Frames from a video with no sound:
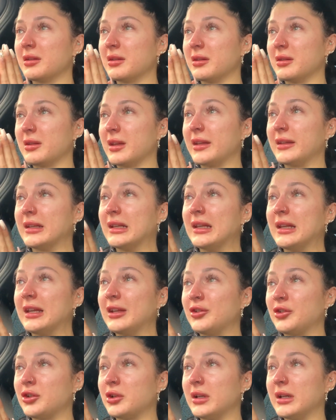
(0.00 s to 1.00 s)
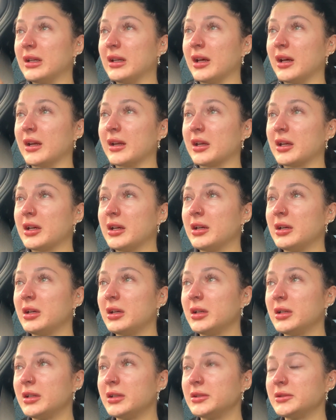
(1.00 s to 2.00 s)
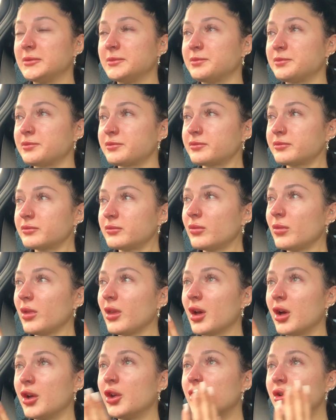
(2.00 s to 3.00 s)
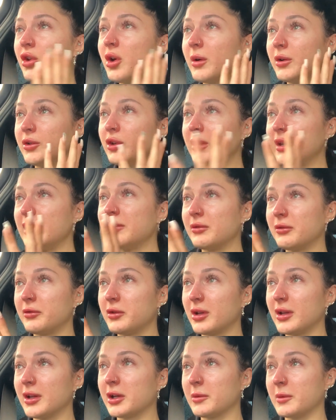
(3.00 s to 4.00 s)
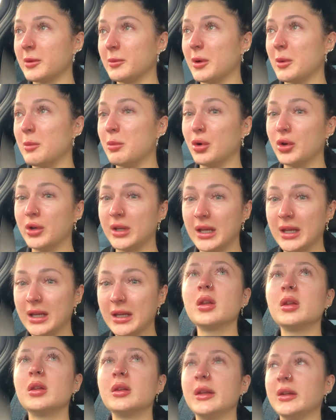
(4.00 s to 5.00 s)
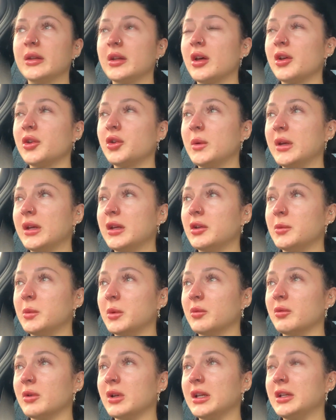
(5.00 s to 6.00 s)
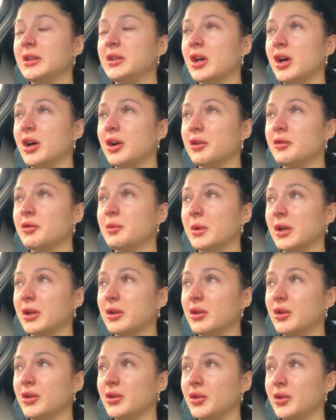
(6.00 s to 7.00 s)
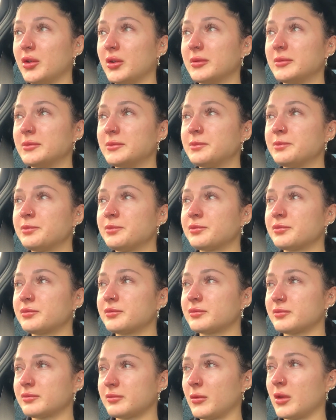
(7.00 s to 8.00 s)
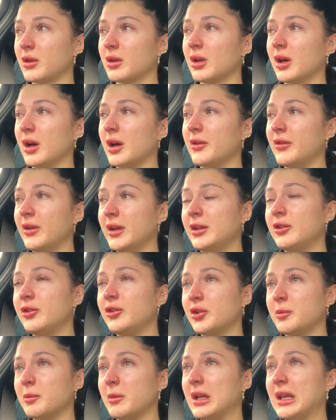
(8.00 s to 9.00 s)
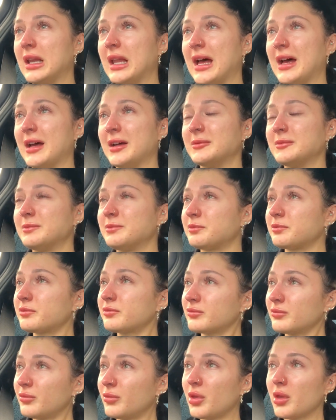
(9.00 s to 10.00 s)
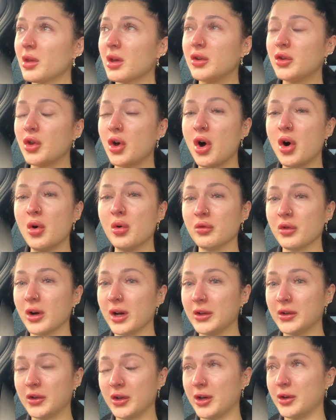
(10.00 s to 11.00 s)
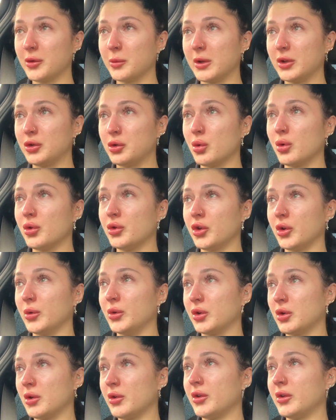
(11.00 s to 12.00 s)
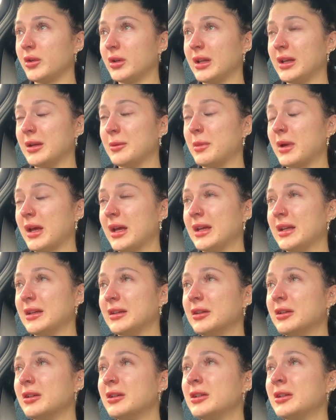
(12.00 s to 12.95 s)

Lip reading: there's literally like, I don't know, I don't even feel like I'm in my body. This last week has been really tough because I've injured my lat and the whole right side of my torso is constantly in pain.